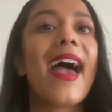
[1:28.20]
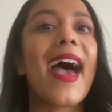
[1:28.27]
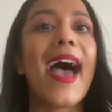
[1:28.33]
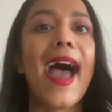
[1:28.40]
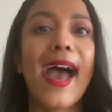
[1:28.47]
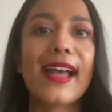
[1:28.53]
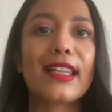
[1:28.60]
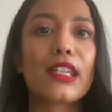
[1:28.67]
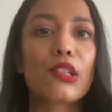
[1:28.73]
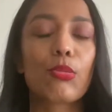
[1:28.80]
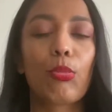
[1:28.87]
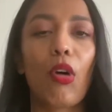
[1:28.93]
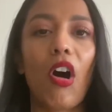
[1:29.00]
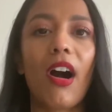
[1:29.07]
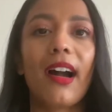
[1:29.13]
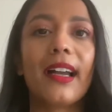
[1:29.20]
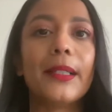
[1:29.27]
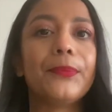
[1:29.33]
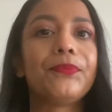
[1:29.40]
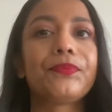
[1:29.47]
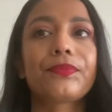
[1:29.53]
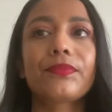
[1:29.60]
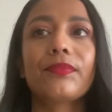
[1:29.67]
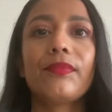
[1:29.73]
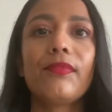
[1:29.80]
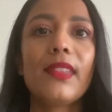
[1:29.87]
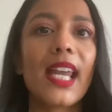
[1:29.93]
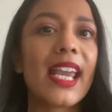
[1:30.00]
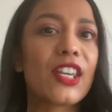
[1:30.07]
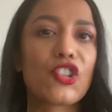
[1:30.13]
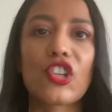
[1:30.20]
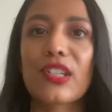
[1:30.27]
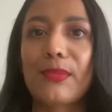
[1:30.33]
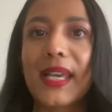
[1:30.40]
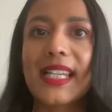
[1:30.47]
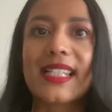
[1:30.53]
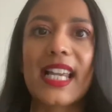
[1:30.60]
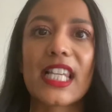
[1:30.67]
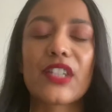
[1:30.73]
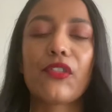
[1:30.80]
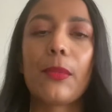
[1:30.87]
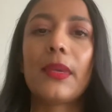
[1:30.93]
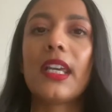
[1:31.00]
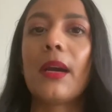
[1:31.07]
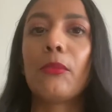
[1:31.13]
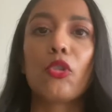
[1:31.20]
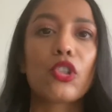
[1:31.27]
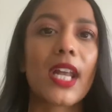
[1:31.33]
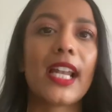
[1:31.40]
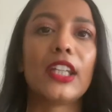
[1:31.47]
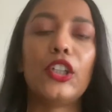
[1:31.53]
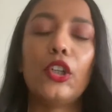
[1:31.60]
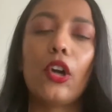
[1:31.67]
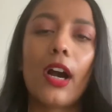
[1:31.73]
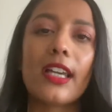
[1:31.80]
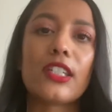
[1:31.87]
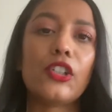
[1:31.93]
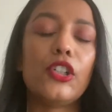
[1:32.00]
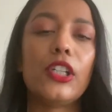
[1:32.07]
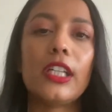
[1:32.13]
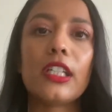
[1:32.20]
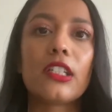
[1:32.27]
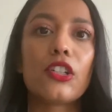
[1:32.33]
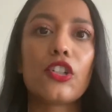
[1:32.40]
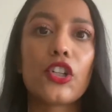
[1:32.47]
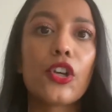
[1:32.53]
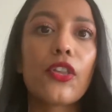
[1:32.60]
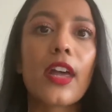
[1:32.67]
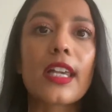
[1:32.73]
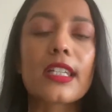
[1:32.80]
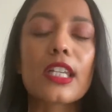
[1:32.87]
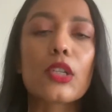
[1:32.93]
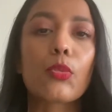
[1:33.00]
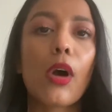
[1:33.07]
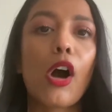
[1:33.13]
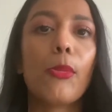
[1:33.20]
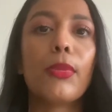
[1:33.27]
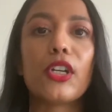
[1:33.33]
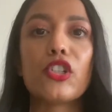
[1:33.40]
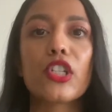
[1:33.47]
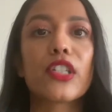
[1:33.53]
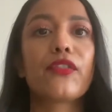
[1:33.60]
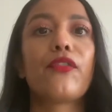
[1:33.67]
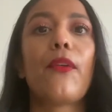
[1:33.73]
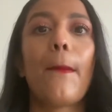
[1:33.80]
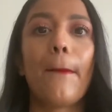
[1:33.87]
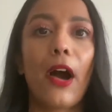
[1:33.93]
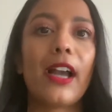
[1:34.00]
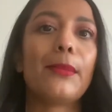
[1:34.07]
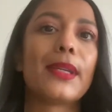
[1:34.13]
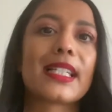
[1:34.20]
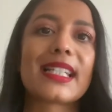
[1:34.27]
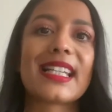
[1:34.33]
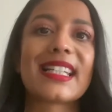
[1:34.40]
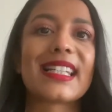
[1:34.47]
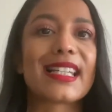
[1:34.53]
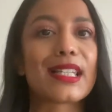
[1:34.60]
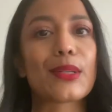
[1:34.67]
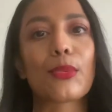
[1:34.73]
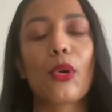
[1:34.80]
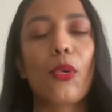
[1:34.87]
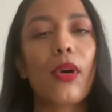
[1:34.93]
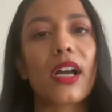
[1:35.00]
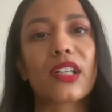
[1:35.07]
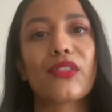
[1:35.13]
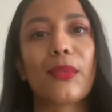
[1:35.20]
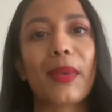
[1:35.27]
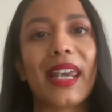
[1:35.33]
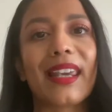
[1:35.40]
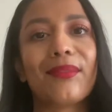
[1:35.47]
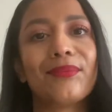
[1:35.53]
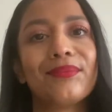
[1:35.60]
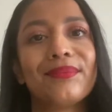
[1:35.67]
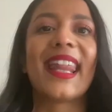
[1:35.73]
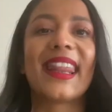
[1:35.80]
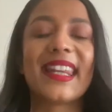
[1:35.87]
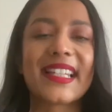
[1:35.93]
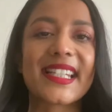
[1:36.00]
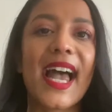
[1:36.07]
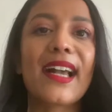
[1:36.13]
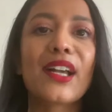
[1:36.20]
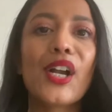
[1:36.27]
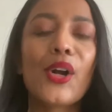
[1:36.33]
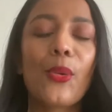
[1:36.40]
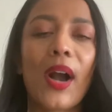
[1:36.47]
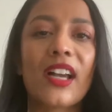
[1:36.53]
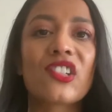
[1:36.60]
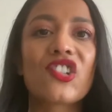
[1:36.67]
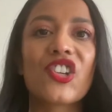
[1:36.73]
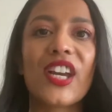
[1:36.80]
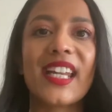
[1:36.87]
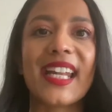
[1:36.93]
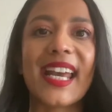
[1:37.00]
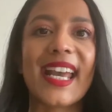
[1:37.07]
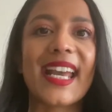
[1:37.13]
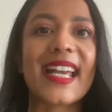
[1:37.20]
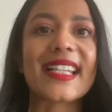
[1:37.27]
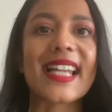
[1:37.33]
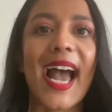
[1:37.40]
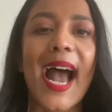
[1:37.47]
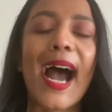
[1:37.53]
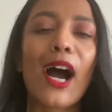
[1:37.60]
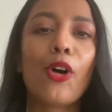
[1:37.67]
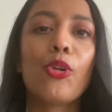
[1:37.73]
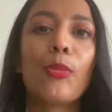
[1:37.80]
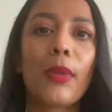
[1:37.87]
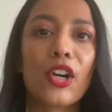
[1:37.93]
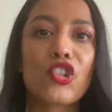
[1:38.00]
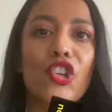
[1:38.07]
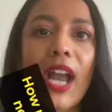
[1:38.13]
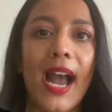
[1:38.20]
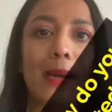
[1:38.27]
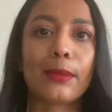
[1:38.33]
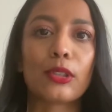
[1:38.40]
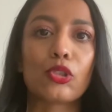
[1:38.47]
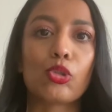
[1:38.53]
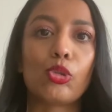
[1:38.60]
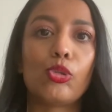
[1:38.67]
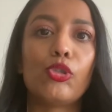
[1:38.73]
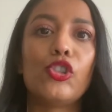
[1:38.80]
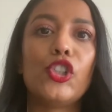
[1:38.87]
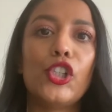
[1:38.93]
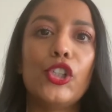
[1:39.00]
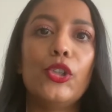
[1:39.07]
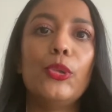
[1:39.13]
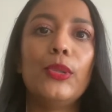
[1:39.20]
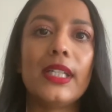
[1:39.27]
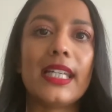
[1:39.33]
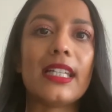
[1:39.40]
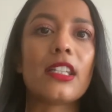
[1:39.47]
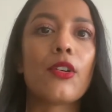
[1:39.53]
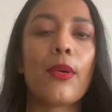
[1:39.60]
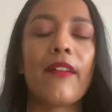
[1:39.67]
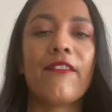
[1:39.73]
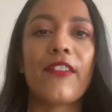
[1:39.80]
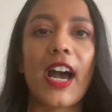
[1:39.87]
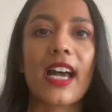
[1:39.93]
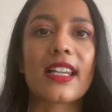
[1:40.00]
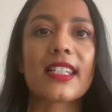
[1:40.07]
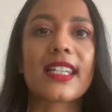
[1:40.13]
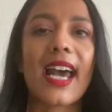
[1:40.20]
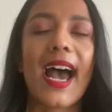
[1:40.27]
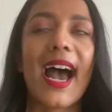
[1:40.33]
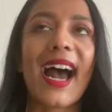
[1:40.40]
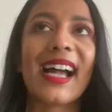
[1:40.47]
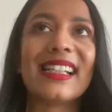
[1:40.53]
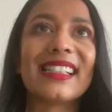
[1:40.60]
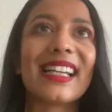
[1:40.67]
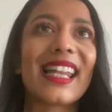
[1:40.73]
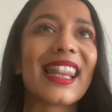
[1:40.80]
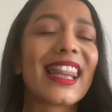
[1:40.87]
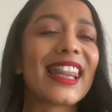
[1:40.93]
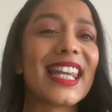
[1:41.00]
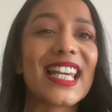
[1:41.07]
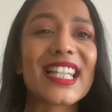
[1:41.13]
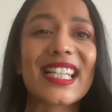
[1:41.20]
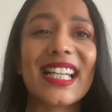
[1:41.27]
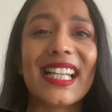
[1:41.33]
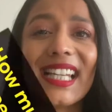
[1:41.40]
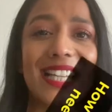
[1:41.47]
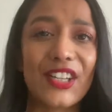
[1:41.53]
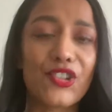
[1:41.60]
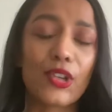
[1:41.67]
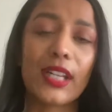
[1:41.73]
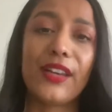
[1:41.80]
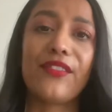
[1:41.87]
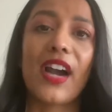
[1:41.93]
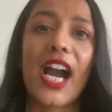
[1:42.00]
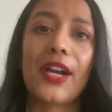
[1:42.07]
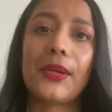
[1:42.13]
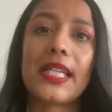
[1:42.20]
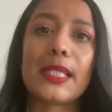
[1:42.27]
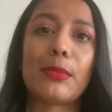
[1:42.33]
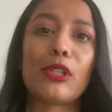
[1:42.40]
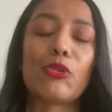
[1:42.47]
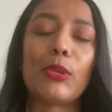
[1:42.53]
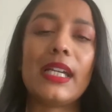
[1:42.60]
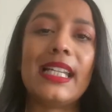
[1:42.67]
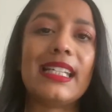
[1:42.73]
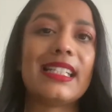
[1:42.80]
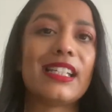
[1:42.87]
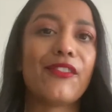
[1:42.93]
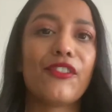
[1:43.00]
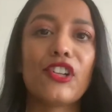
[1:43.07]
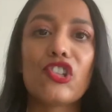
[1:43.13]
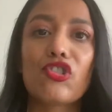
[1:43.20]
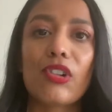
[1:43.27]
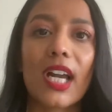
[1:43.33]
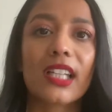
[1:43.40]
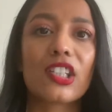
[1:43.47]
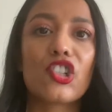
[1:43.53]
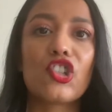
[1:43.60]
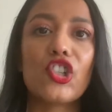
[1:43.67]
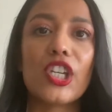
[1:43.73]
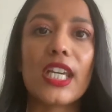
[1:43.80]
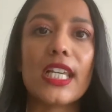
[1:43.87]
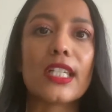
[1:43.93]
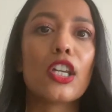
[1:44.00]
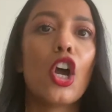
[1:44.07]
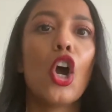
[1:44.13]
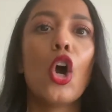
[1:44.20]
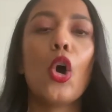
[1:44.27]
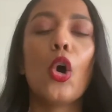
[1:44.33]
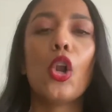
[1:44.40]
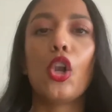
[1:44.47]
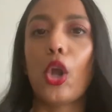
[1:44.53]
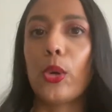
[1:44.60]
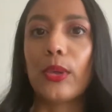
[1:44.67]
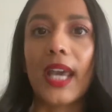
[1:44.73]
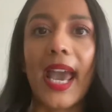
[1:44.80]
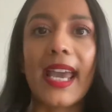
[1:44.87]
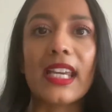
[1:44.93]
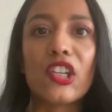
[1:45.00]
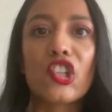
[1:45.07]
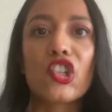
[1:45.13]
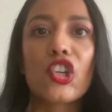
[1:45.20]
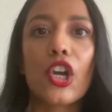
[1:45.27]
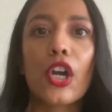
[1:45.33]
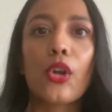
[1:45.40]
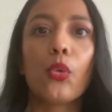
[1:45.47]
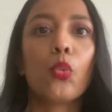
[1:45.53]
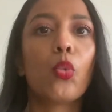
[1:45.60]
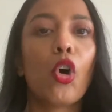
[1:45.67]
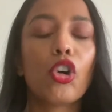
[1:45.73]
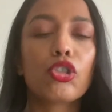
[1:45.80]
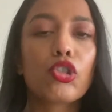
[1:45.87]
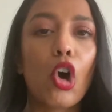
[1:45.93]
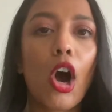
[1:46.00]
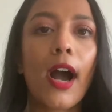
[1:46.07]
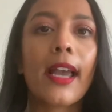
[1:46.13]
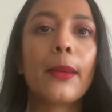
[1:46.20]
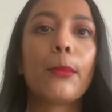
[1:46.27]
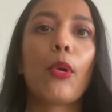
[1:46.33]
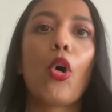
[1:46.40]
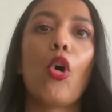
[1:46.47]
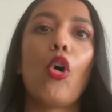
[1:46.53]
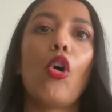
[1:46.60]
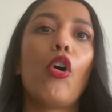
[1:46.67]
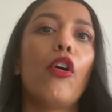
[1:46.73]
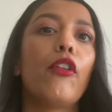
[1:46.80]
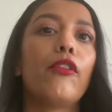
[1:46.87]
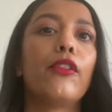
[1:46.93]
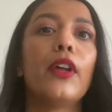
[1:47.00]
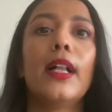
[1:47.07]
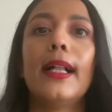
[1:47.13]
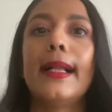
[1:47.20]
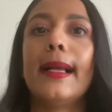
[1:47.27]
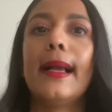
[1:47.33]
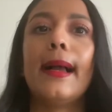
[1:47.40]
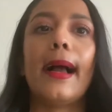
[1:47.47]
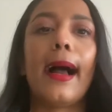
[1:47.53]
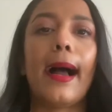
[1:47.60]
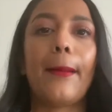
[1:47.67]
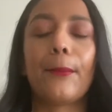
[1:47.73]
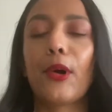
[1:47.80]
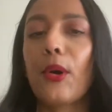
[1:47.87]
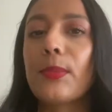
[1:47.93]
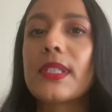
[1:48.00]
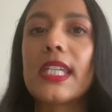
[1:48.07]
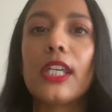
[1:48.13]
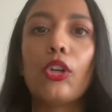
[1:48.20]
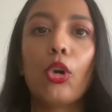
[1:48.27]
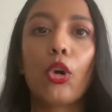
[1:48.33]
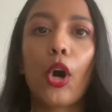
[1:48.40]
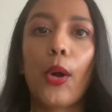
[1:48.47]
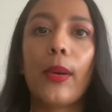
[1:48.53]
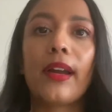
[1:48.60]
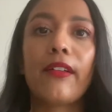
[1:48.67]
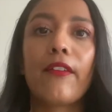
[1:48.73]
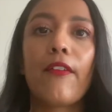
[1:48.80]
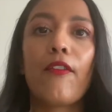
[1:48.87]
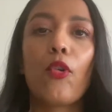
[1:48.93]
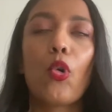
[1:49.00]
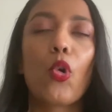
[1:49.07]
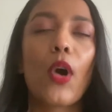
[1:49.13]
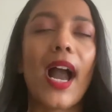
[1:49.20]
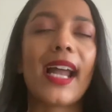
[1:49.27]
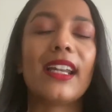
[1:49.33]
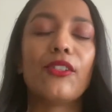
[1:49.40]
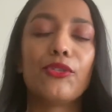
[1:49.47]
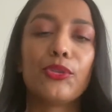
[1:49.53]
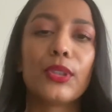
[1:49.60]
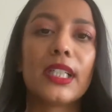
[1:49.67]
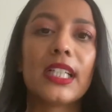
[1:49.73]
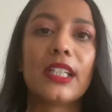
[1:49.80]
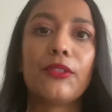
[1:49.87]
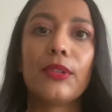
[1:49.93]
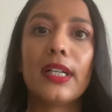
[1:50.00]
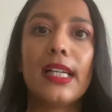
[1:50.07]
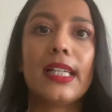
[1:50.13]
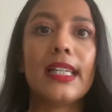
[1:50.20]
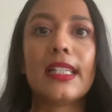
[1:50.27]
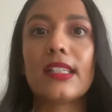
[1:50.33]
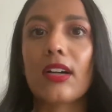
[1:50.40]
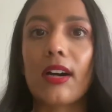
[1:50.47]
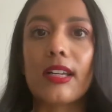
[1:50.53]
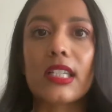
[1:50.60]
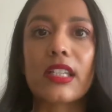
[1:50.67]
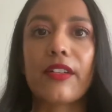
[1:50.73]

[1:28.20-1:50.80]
hence why it just makes sense for me. I'm not telling you guys you need to do this as well, but just for my business, this is what works for me. The second question is, how much capital do you need to invest? And this literally varies between different strategies, location, what type of property you're going for, and it really does